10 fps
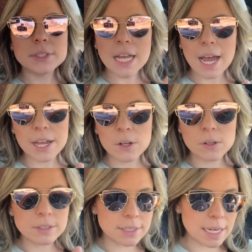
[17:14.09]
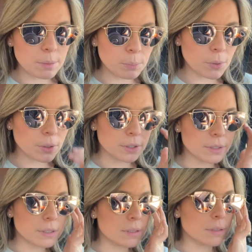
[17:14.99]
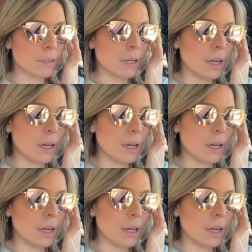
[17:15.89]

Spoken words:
tile samples